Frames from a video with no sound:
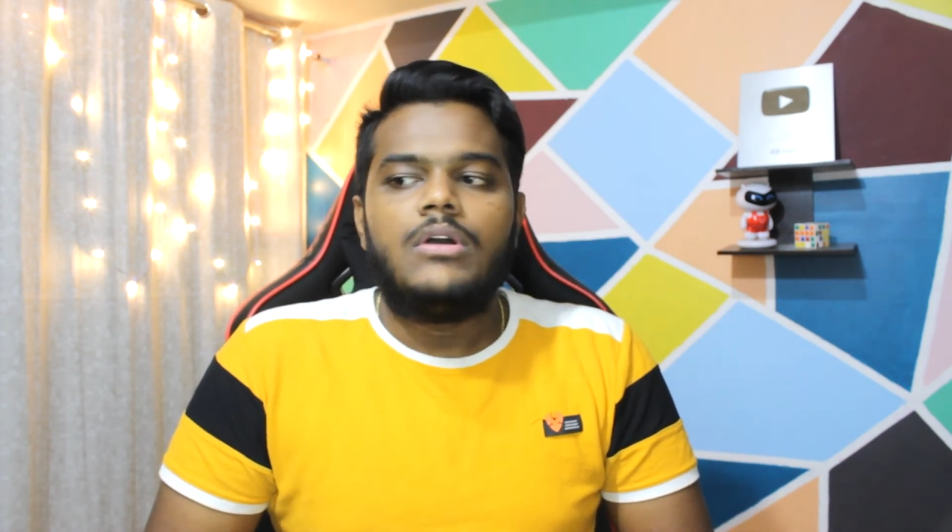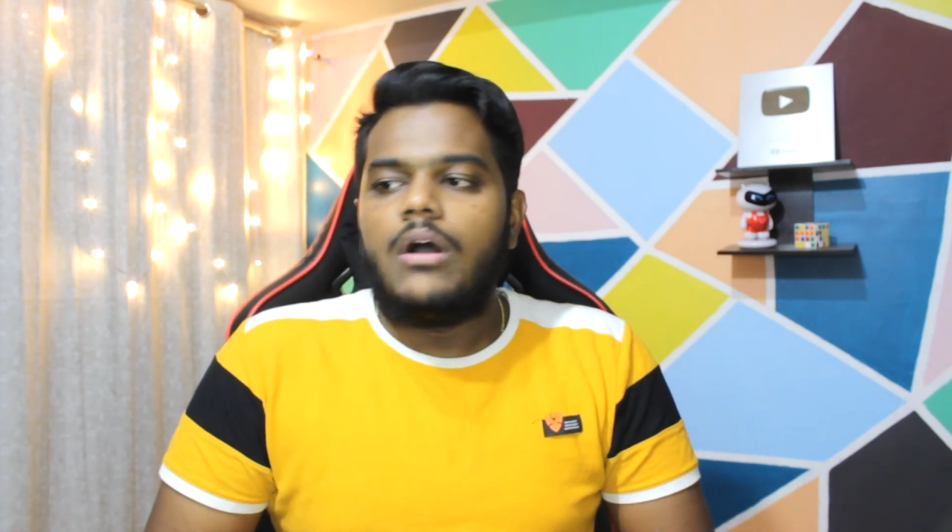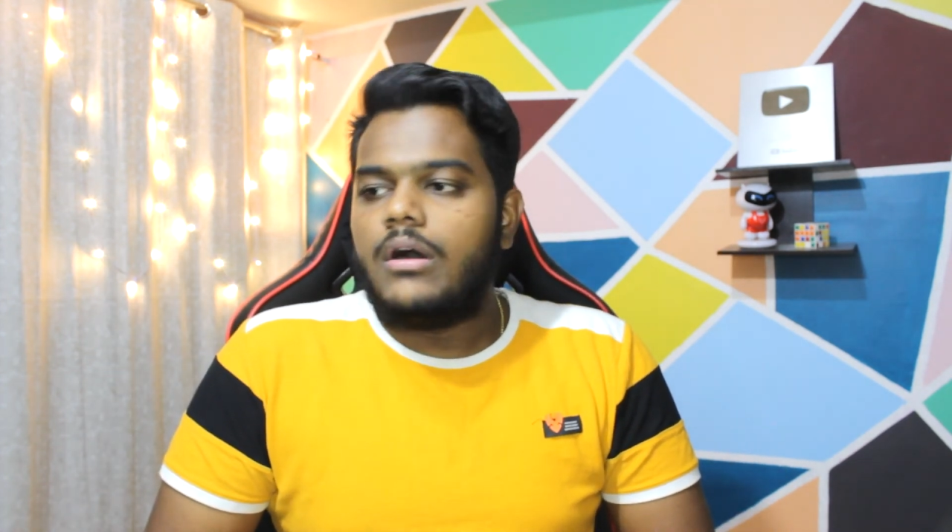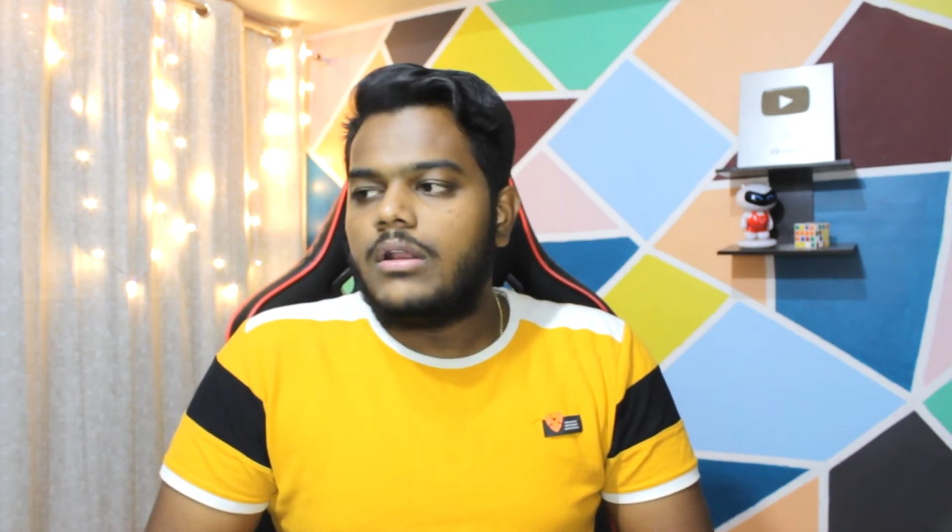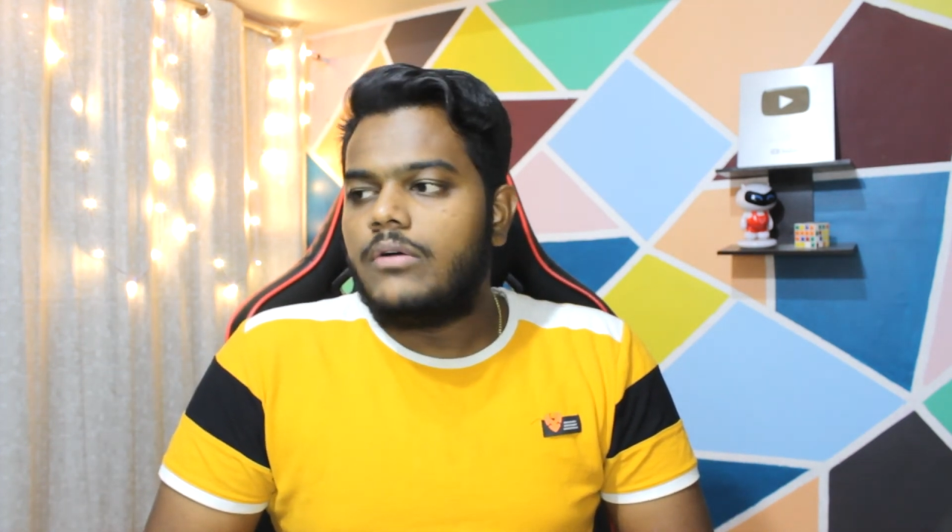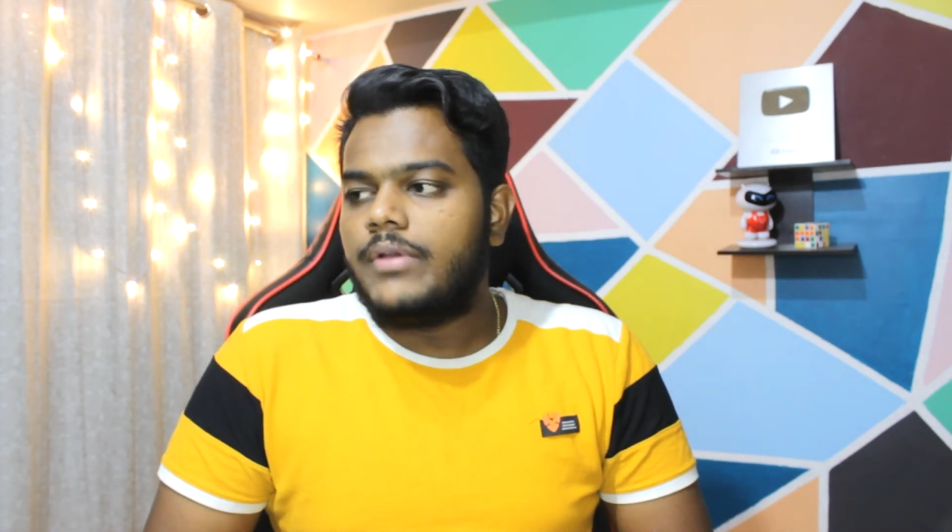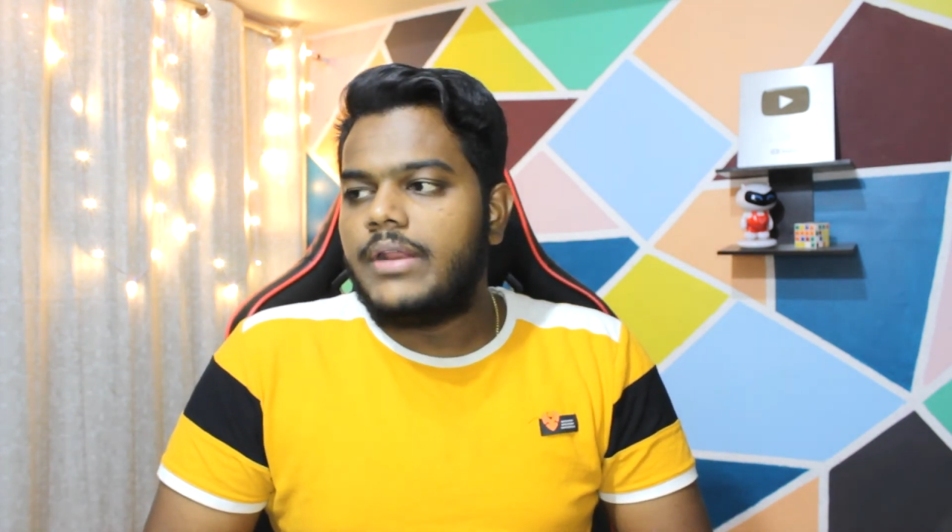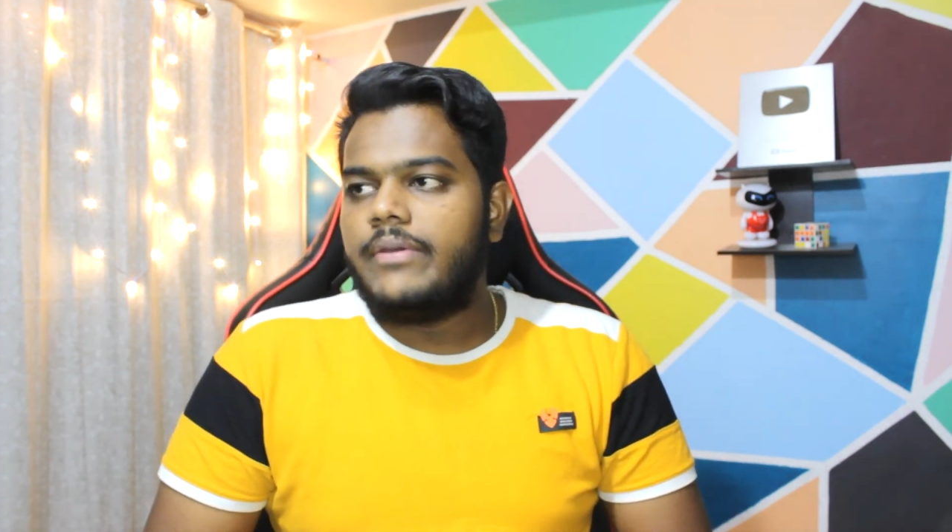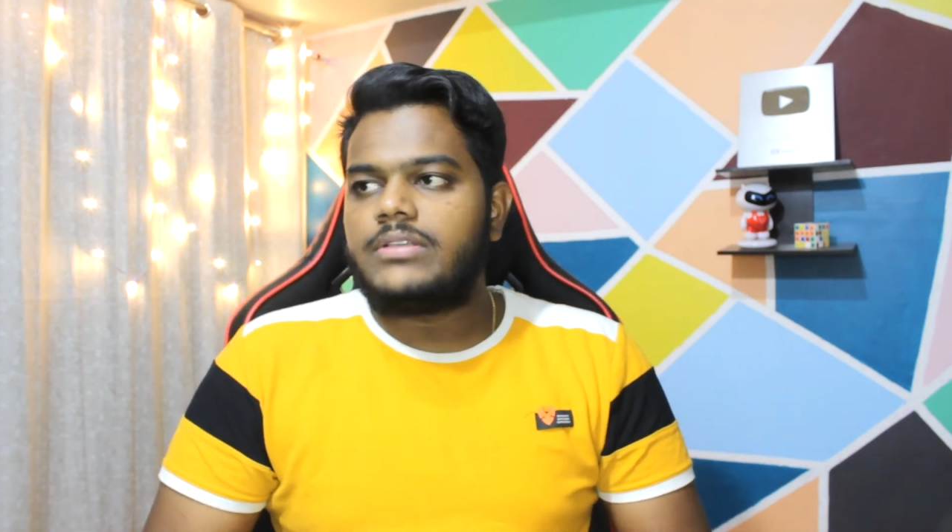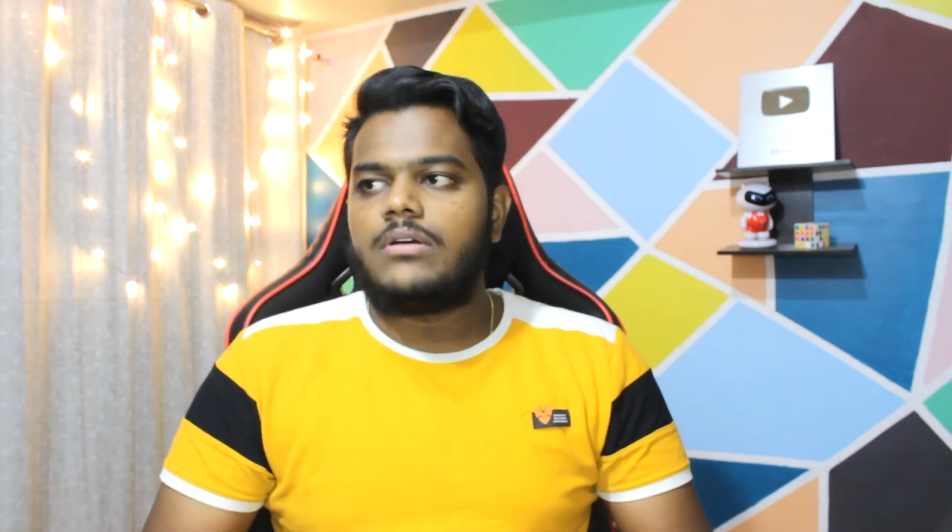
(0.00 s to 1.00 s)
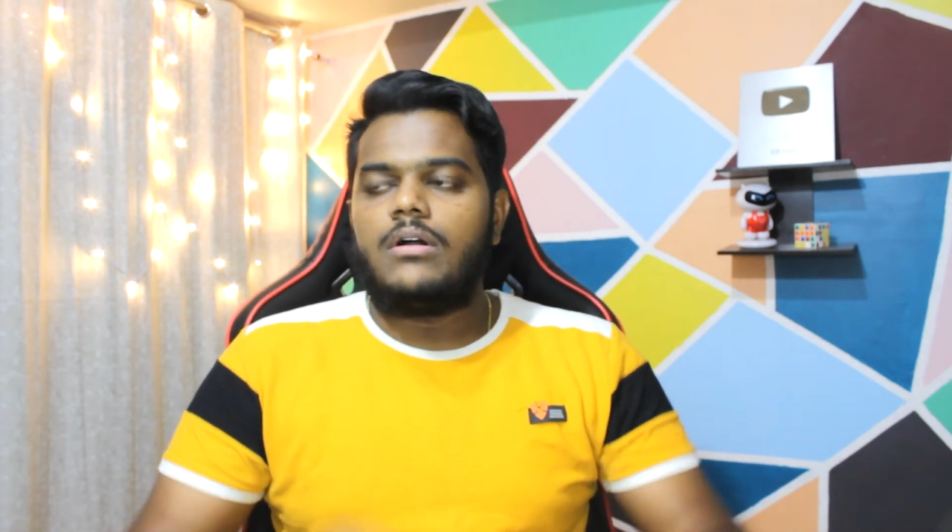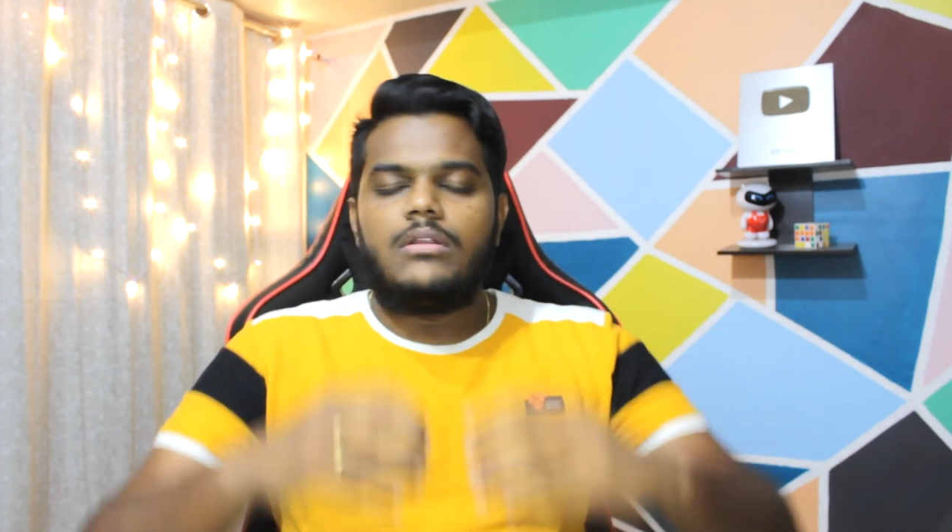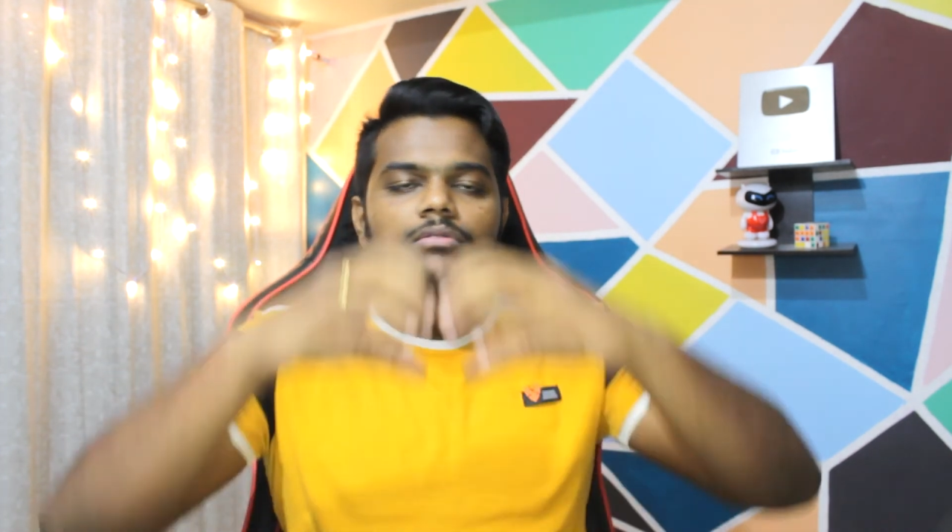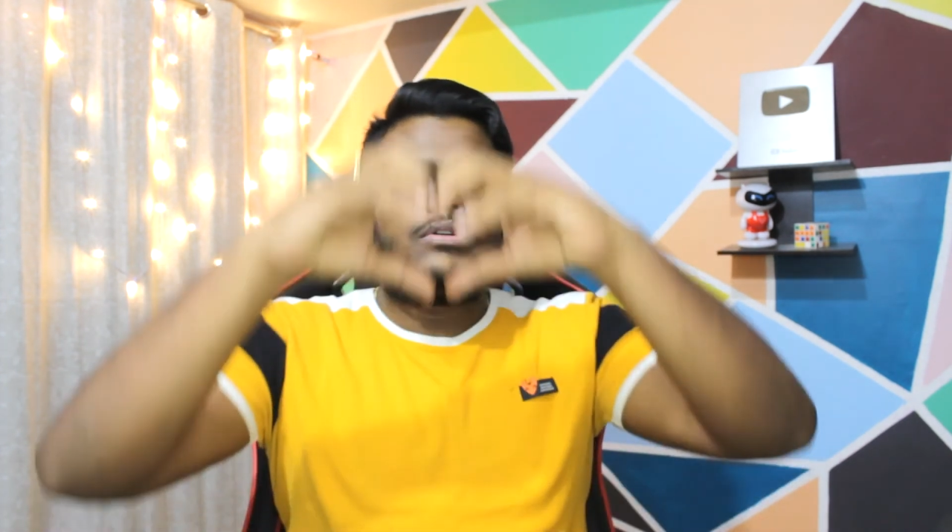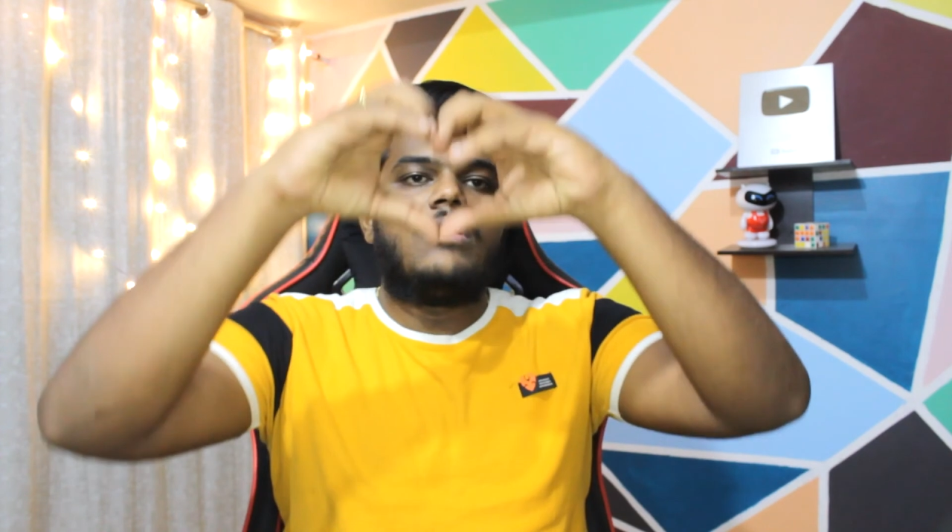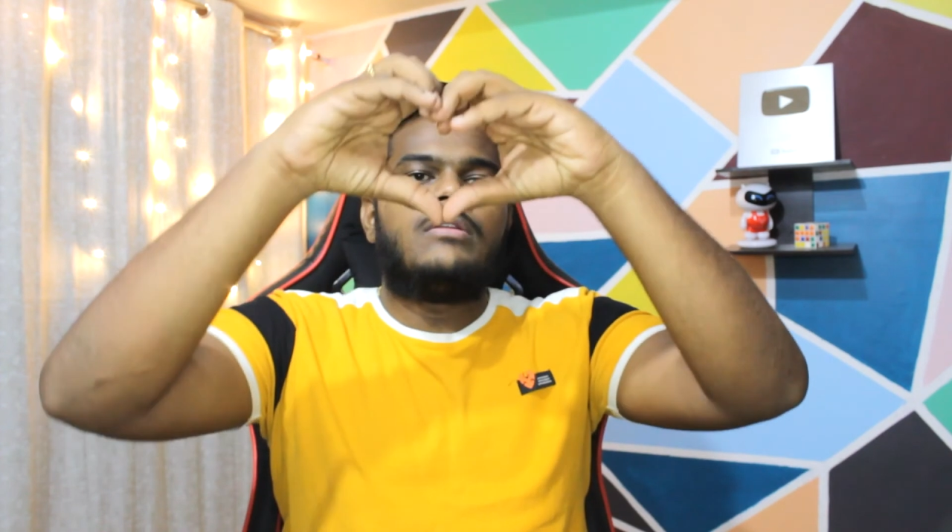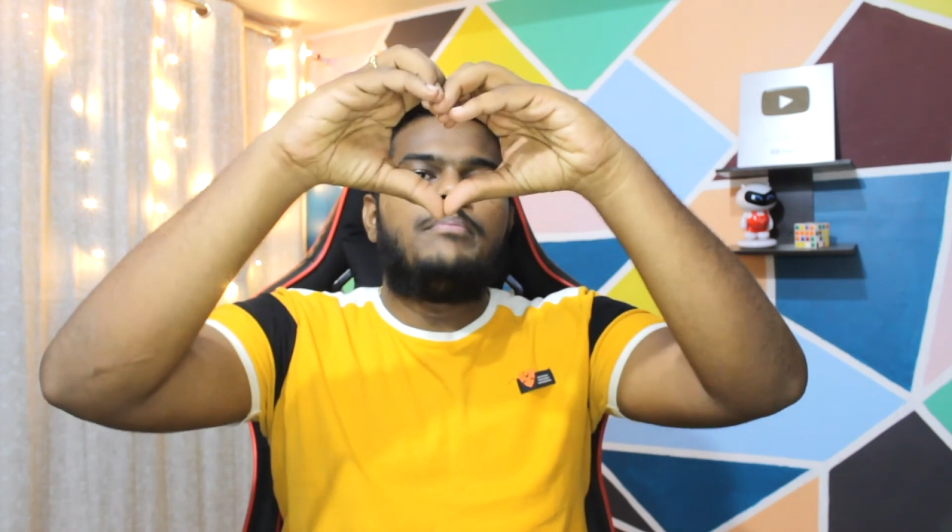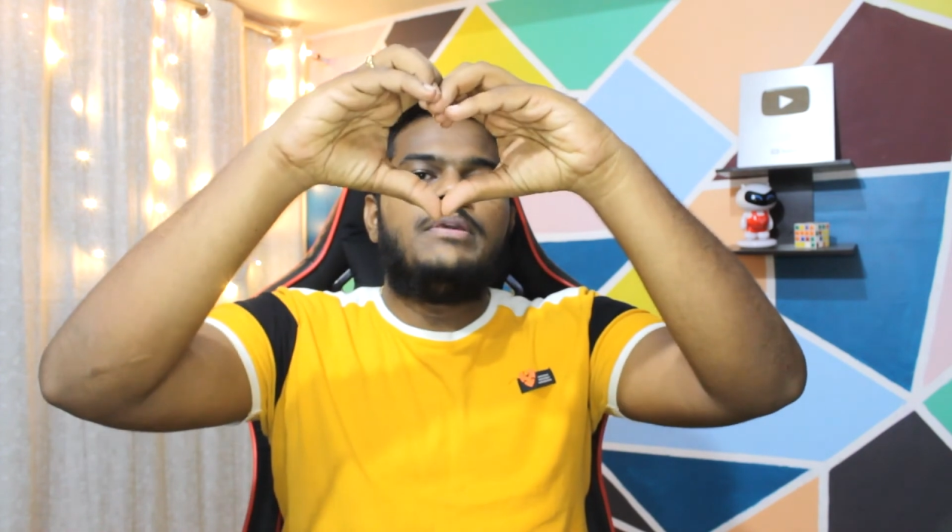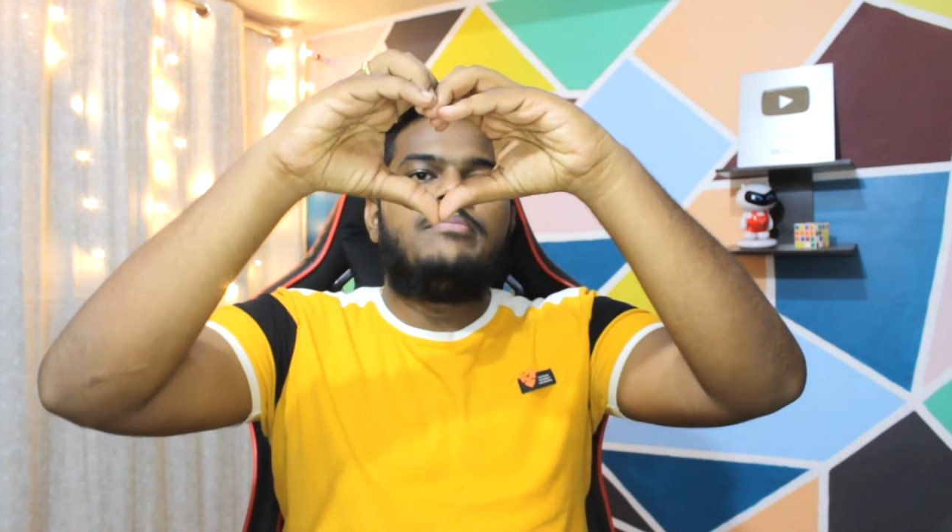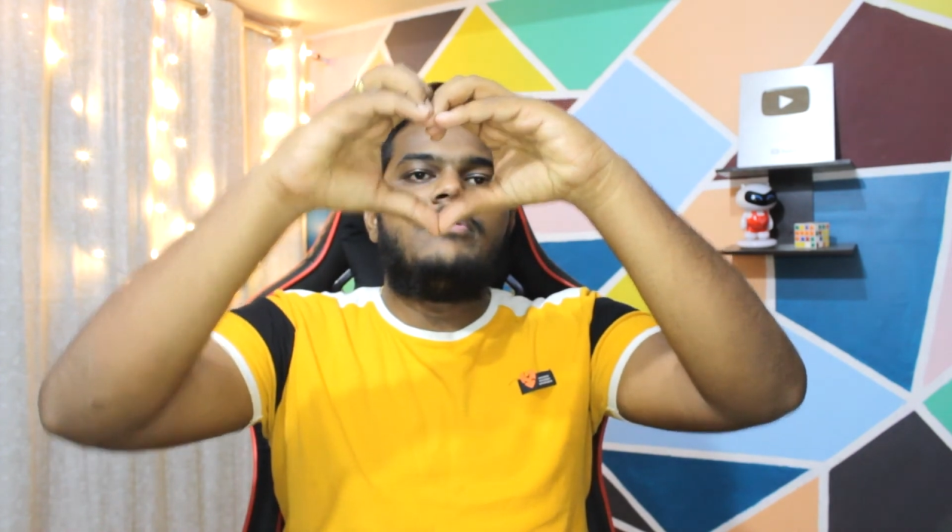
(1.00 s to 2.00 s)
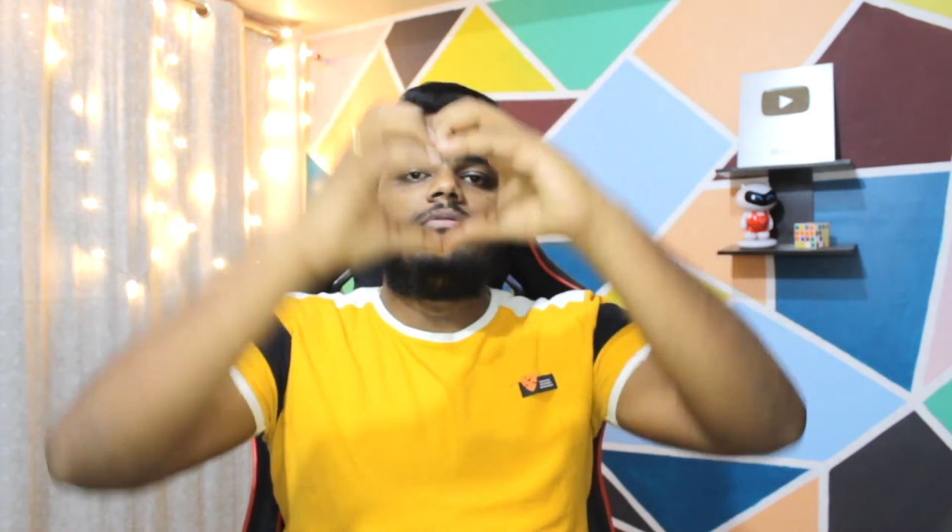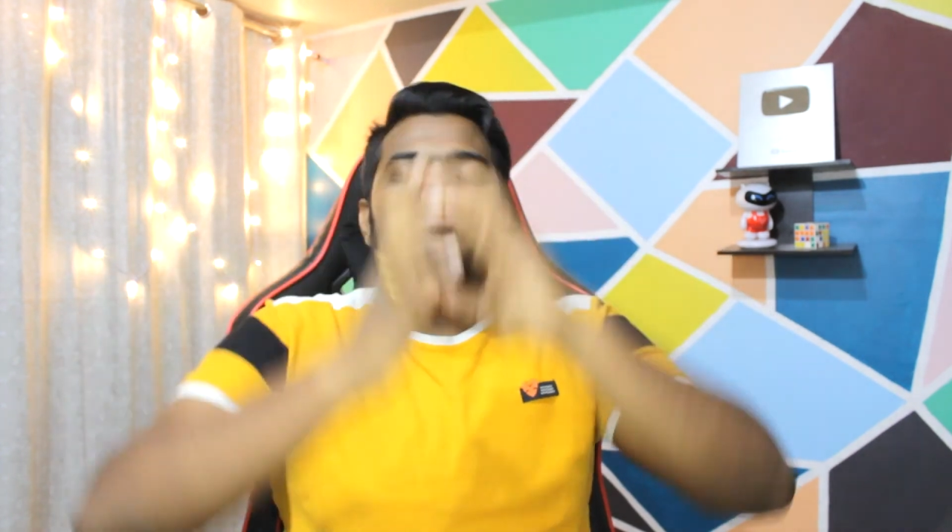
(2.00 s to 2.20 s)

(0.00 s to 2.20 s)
all love anyways all love to all the people